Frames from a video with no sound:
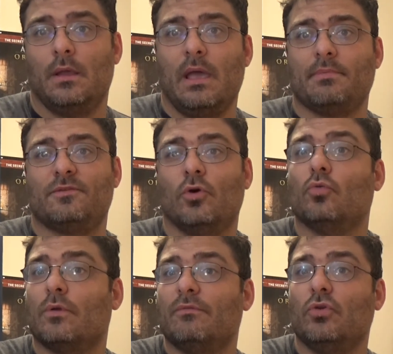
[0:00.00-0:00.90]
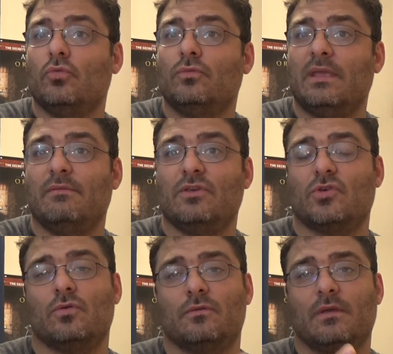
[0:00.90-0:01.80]
episode review TV
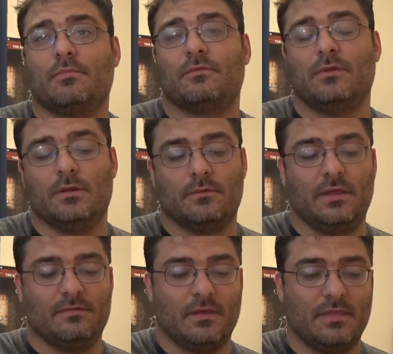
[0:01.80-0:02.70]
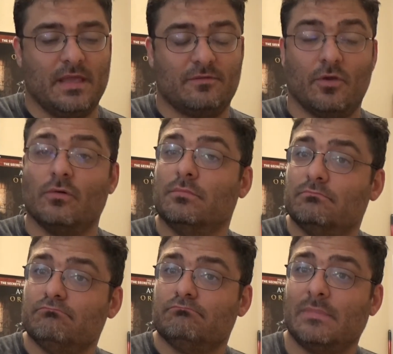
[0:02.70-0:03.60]
shows, episode, you know, things like that. So
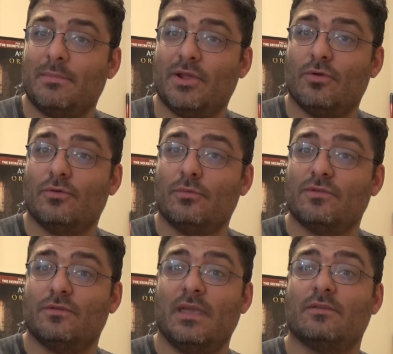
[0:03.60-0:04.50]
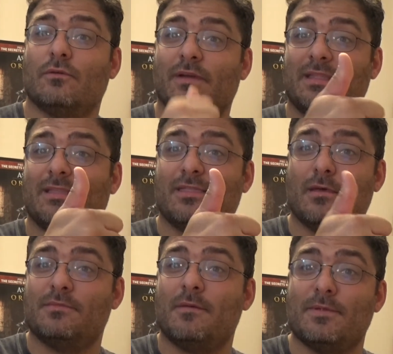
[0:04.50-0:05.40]
let me know what you think. Don't forget to hit the
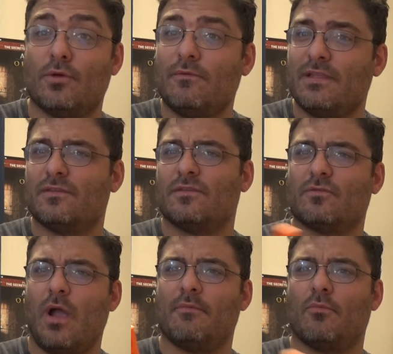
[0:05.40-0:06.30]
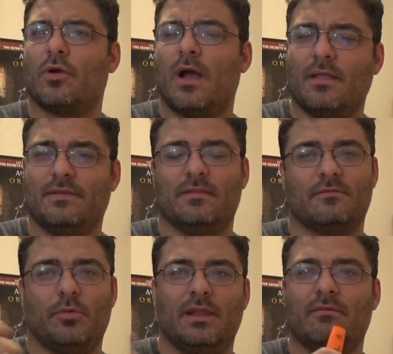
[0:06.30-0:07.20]
thumbs up, and don't forget to subscribe for more content.
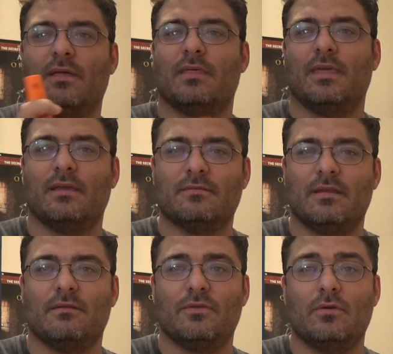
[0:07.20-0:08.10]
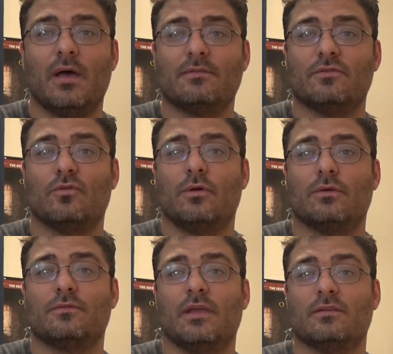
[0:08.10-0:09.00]
There's plenty of other things that if you guys enjoy
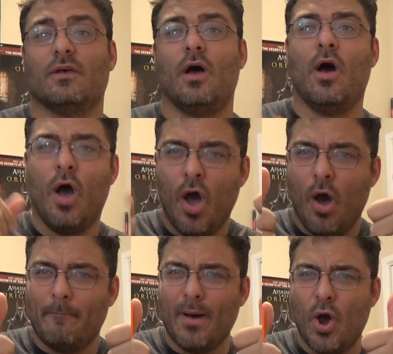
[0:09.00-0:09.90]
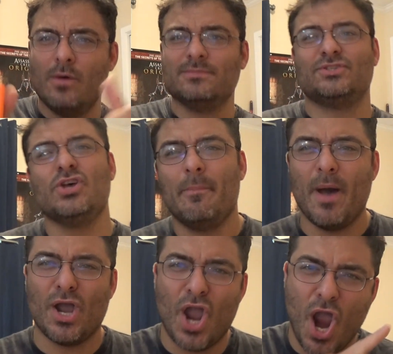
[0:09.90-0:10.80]
those things. Boom,
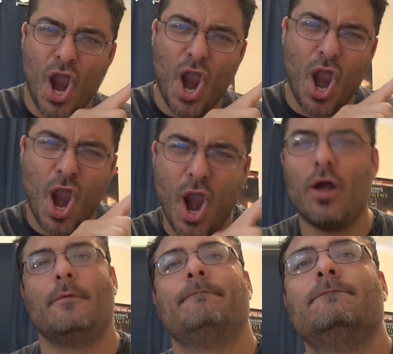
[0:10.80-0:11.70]
Supergirl!